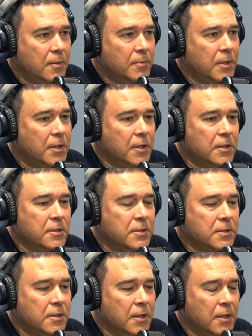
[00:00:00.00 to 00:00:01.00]

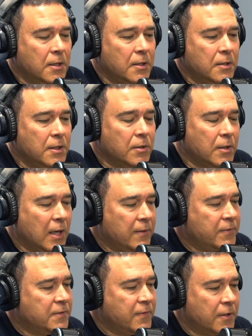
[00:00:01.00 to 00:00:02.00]
because uh, you know,
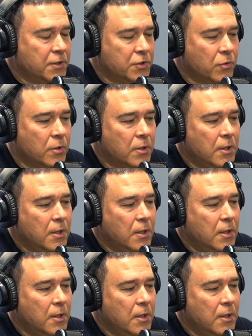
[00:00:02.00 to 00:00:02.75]
life is very short,